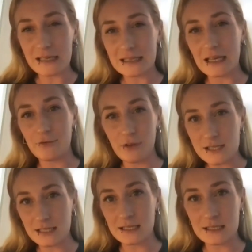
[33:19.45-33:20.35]
Like they have
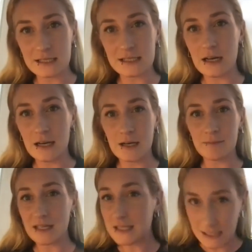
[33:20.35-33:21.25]
resonance,
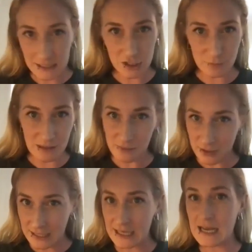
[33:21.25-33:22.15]
they stick in your
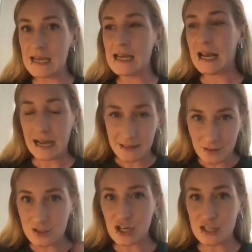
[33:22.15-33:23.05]
memory, and they're
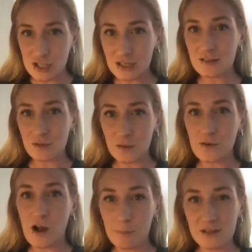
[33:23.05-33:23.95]
changing the sort of
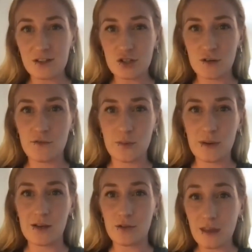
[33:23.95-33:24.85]
composition of the
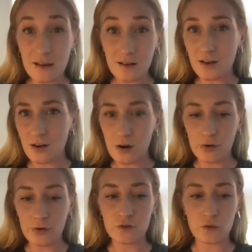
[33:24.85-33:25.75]
way you think or your
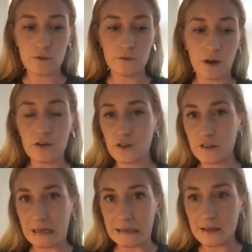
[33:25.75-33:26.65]
own sort of
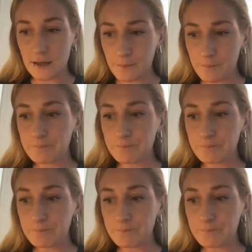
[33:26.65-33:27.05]
understanding